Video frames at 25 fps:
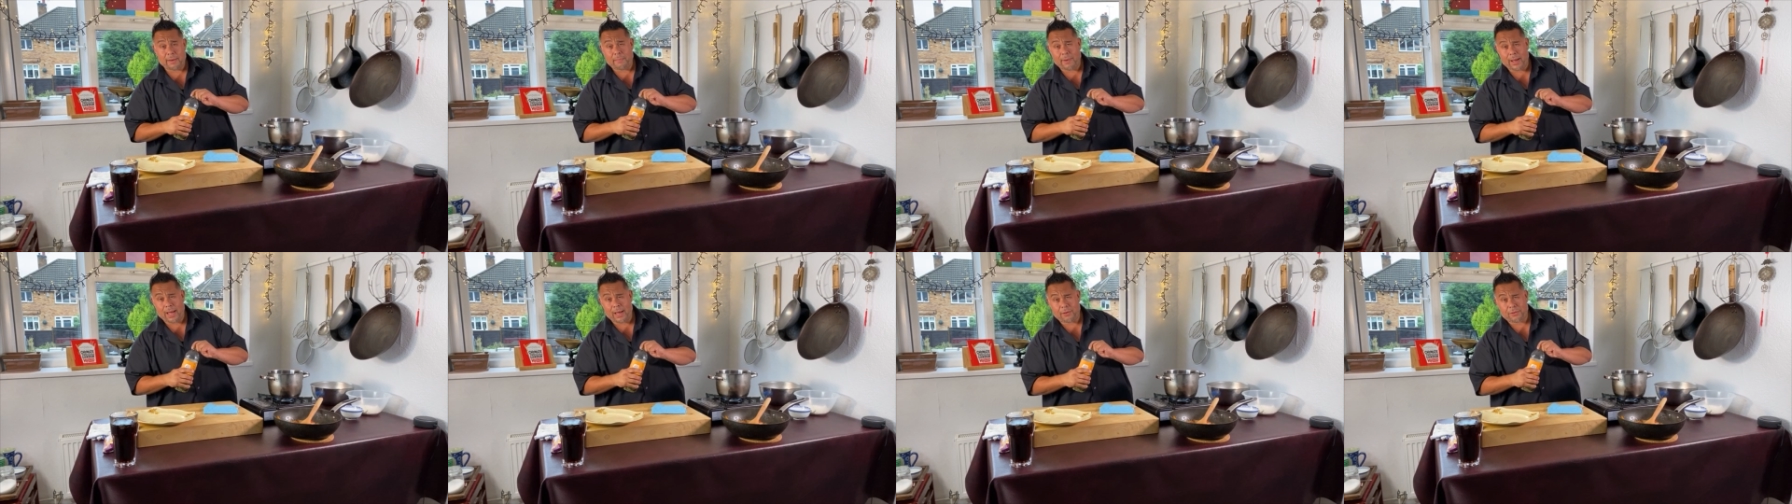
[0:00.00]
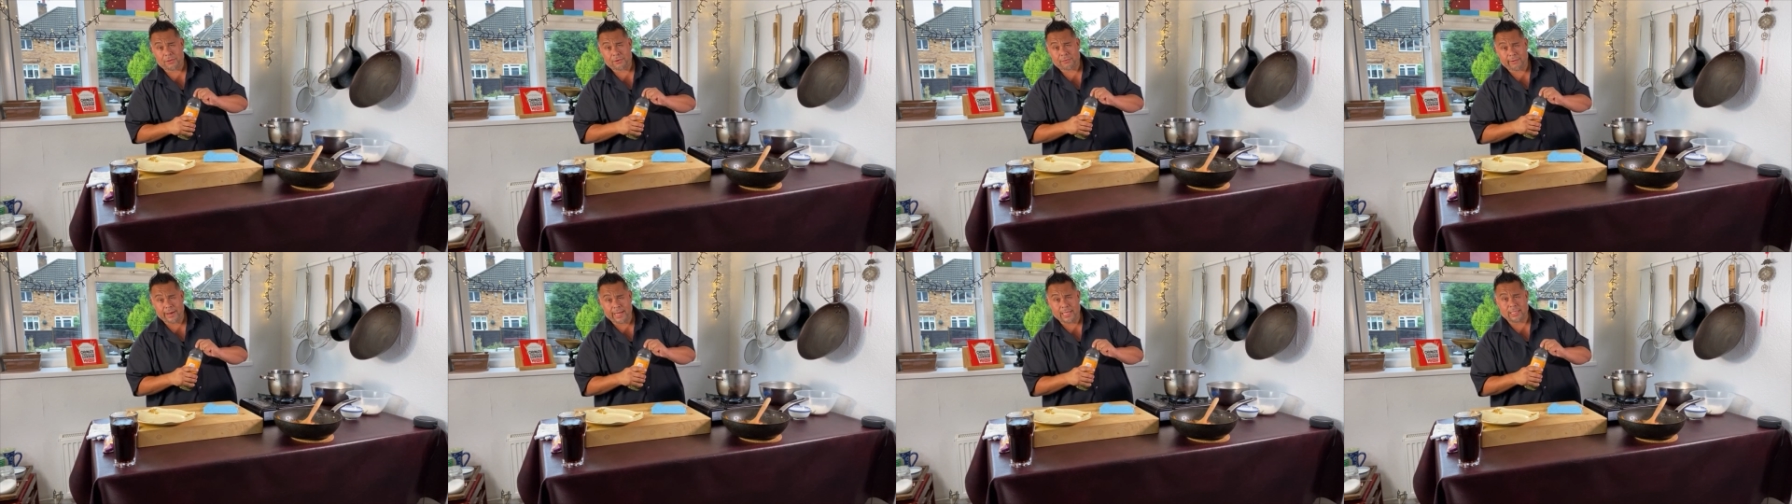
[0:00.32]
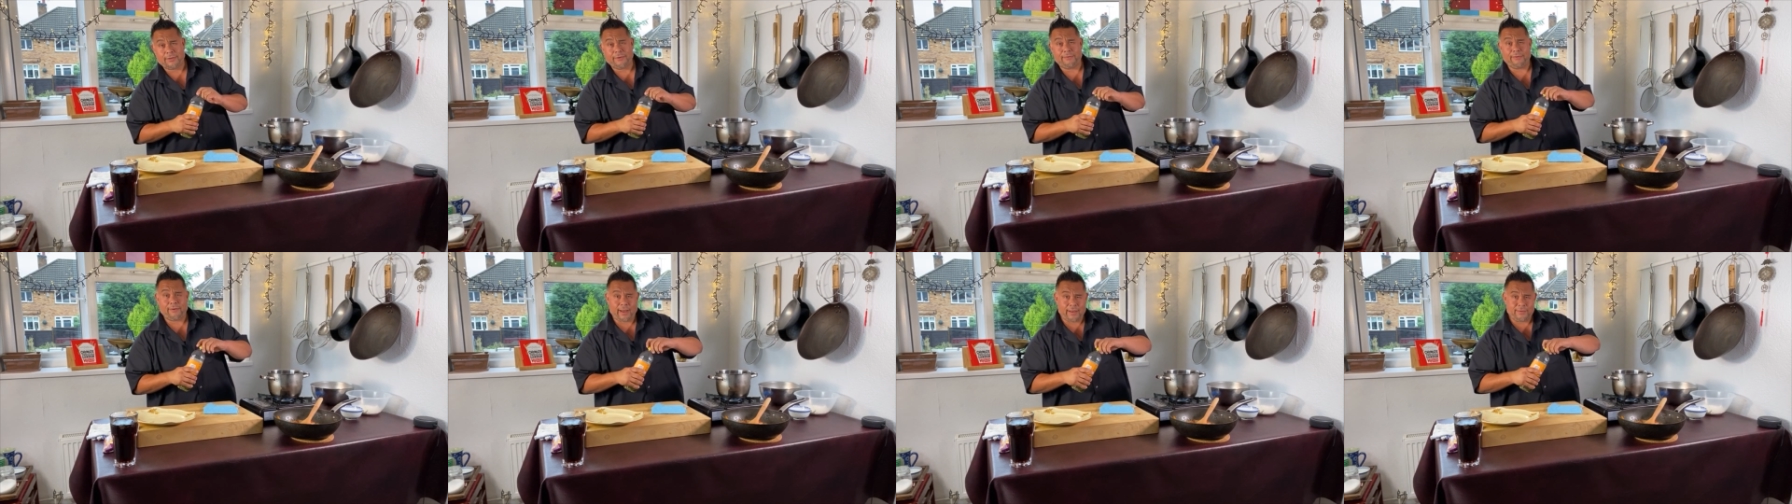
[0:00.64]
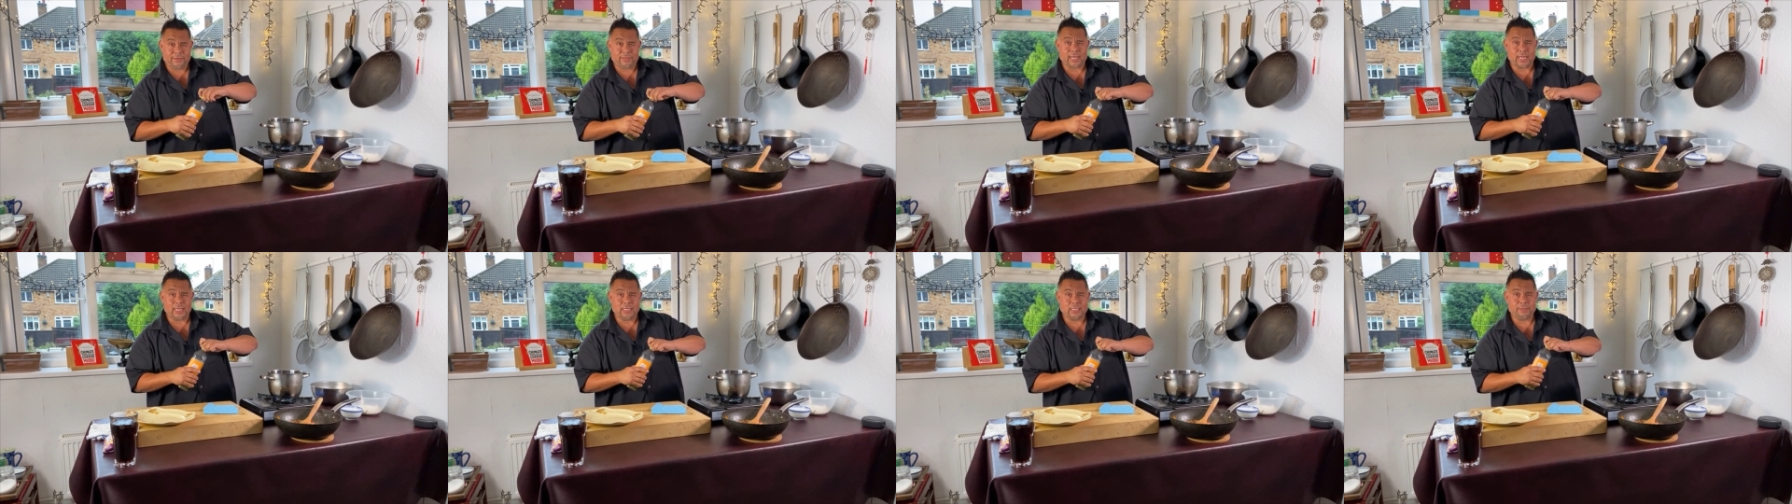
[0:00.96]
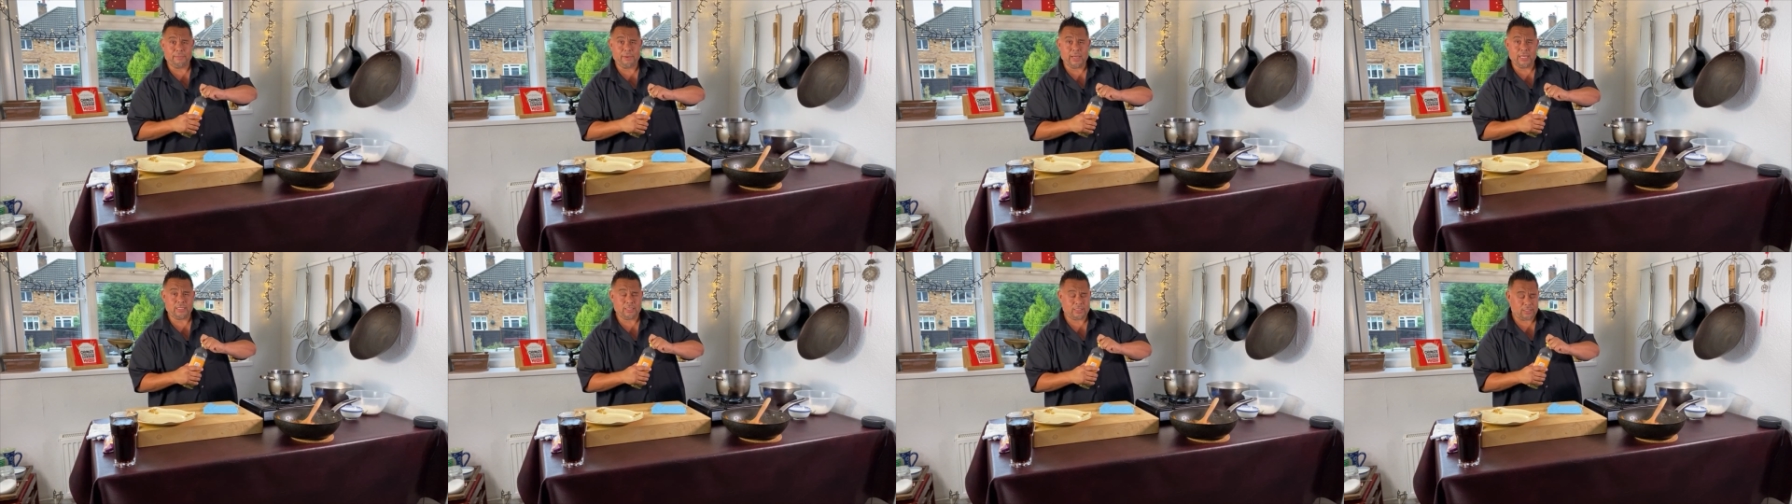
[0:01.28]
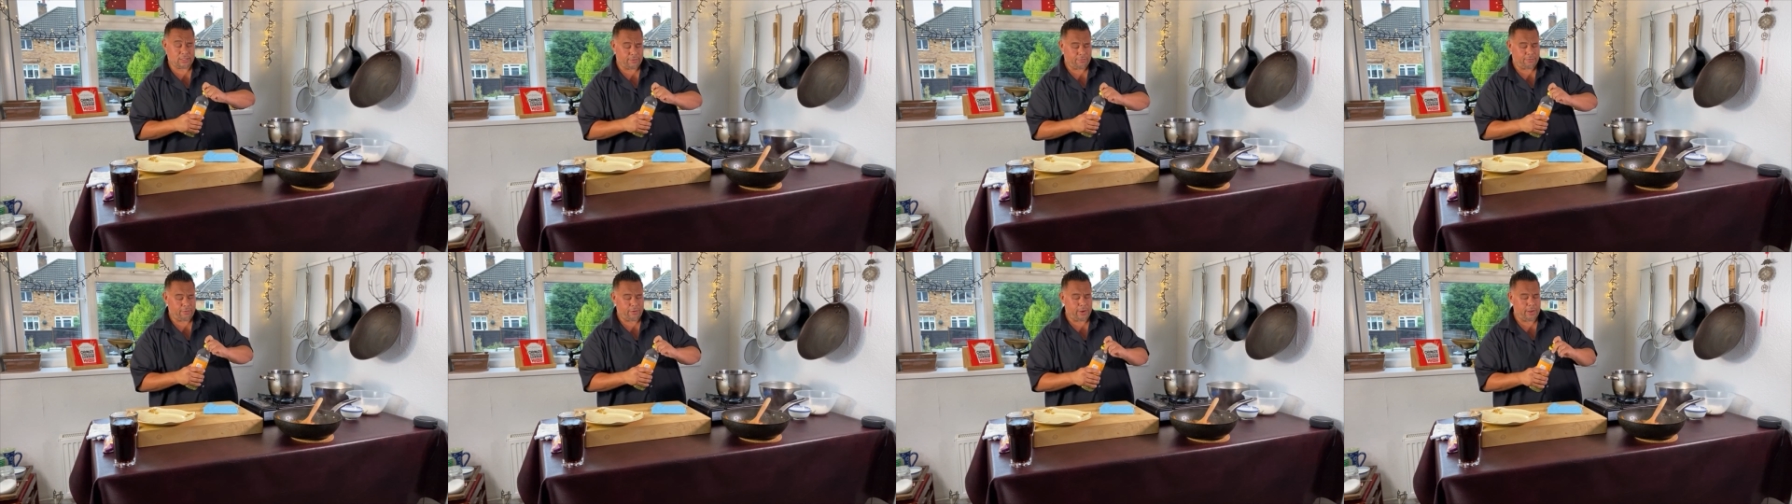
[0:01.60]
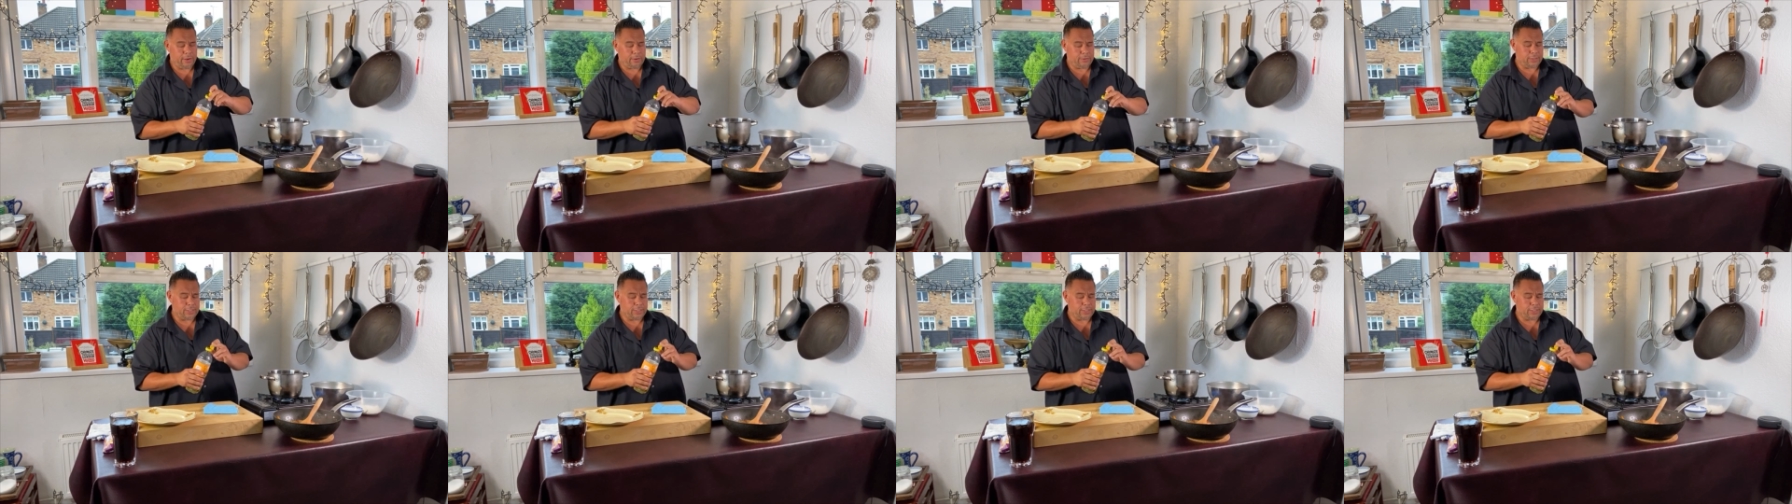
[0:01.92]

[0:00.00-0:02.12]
about three to five centimetres of oil